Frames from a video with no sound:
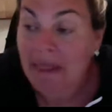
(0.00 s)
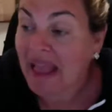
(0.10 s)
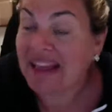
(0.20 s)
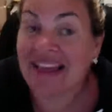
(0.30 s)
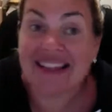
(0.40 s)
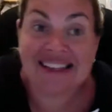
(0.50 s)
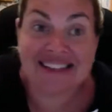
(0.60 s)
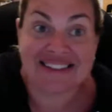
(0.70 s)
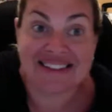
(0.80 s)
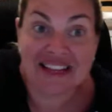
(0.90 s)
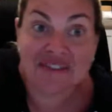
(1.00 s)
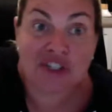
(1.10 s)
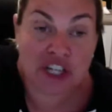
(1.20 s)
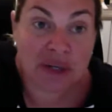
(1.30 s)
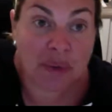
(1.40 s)
And get this, if
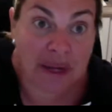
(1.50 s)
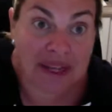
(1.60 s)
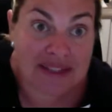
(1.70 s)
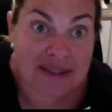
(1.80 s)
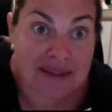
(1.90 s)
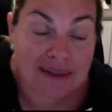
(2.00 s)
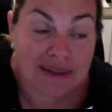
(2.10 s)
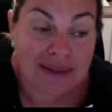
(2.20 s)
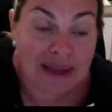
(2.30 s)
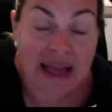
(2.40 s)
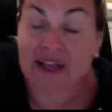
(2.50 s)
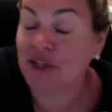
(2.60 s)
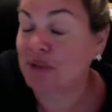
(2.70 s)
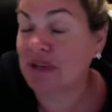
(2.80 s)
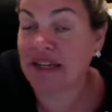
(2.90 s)
she quits and
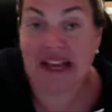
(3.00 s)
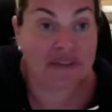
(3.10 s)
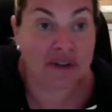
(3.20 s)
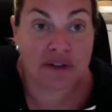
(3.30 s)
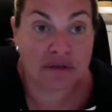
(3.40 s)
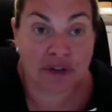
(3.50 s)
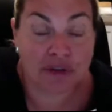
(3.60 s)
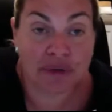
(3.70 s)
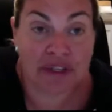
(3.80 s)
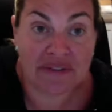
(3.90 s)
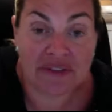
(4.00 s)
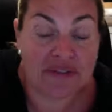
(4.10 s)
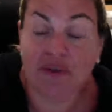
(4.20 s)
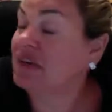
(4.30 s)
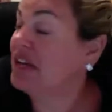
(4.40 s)
you never recruit, even if
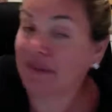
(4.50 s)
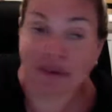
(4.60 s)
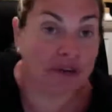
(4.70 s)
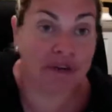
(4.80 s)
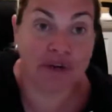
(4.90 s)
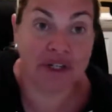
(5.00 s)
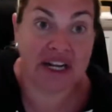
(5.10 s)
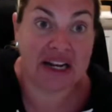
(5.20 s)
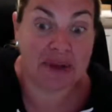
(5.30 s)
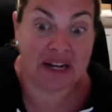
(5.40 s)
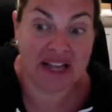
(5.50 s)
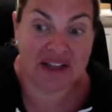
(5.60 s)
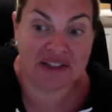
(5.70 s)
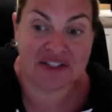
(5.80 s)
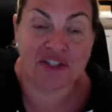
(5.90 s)
you never recruited anybody
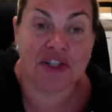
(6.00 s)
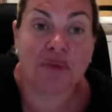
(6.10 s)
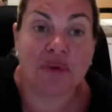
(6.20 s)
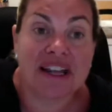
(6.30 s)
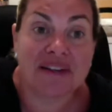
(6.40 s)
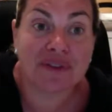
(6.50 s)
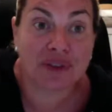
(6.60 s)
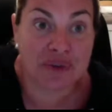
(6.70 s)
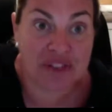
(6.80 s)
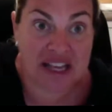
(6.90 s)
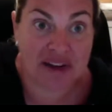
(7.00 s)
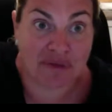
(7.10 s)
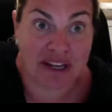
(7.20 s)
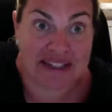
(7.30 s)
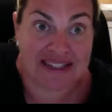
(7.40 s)
else, you would never lose that
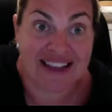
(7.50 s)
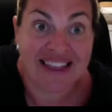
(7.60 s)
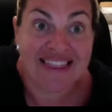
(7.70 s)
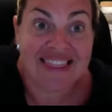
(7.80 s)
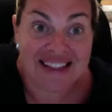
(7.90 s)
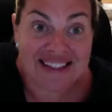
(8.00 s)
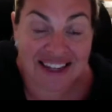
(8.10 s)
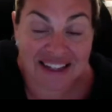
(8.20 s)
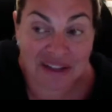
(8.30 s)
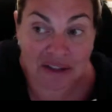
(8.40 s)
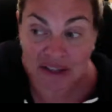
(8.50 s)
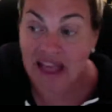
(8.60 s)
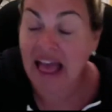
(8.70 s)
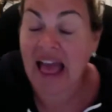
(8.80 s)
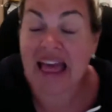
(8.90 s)
raise. That title
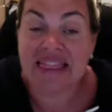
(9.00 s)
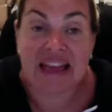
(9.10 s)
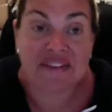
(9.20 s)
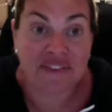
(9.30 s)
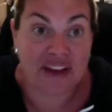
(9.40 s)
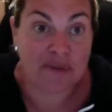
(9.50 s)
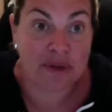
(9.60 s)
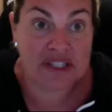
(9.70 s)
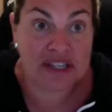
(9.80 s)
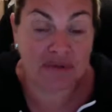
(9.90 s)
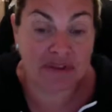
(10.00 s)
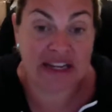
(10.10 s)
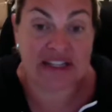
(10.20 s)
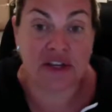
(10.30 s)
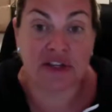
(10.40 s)
and that 5%
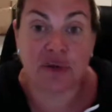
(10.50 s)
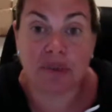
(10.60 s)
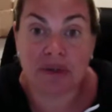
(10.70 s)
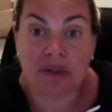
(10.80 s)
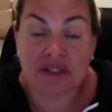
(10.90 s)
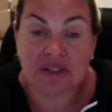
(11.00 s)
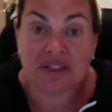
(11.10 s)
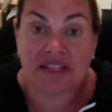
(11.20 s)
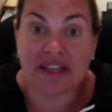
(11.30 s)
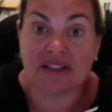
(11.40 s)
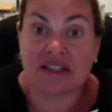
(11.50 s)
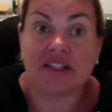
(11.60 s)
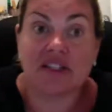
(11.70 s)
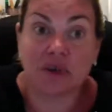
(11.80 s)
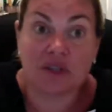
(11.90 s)
raise on your personal sales
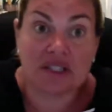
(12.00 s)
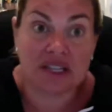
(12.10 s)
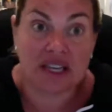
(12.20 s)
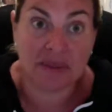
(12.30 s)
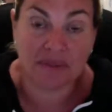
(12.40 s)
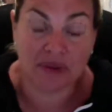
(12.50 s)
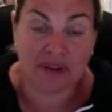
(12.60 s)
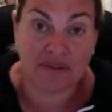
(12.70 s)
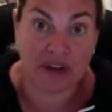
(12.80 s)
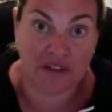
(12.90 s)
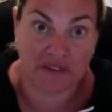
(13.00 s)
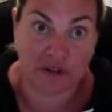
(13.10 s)
is yours to keep forever and ever.